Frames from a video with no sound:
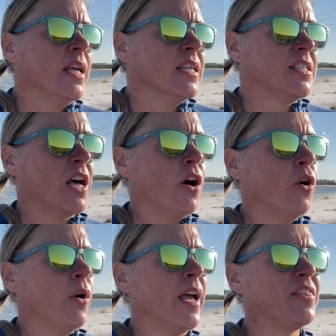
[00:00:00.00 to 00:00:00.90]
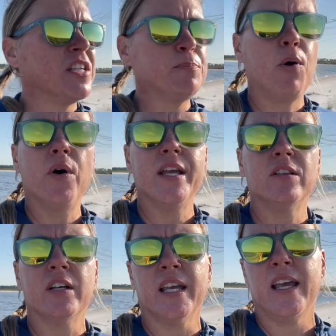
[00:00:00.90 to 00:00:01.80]
So at this point,
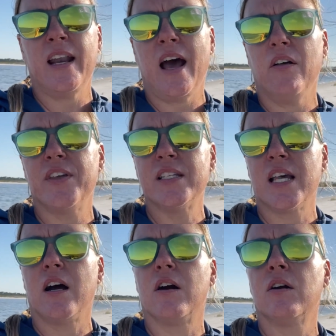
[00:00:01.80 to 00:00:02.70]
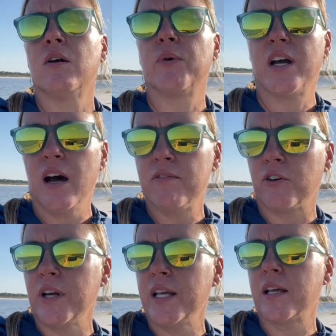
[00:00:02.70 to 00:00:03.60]
looking at how things are
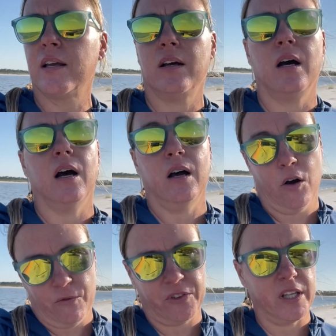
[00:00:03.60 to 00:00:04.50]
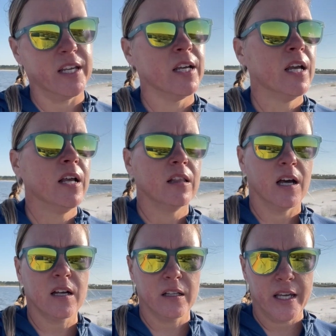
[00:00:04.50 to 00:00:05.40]
recovering, uh, hopefully,
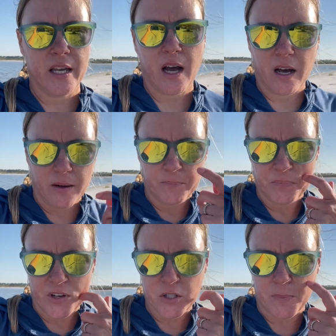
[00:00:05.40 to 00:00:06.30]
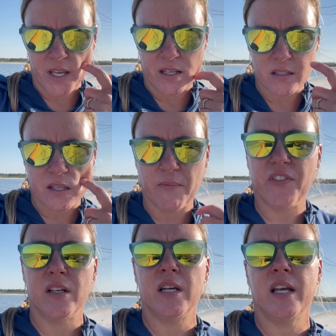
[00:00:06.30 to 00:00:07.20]
luckily um, there's been some
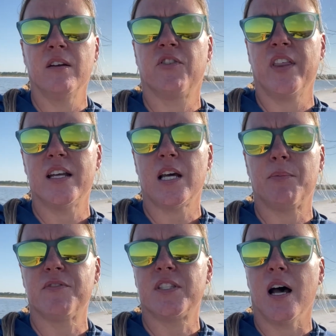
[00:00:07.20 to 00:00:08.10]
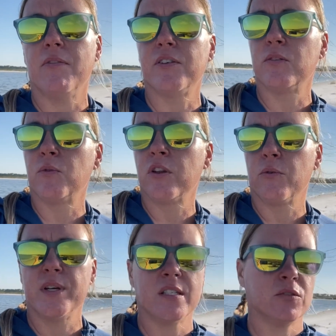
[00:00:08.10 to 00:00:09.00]
funding for that type of stuff and one of the
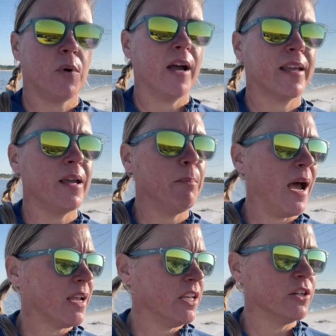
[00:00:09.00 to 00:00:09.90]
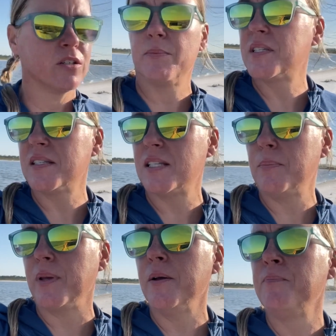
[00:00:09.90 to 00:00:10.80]
reasons why I came back here to
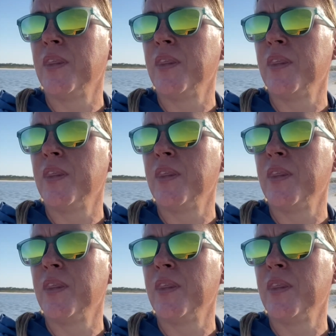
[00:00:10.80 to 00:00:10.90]
Mississippi.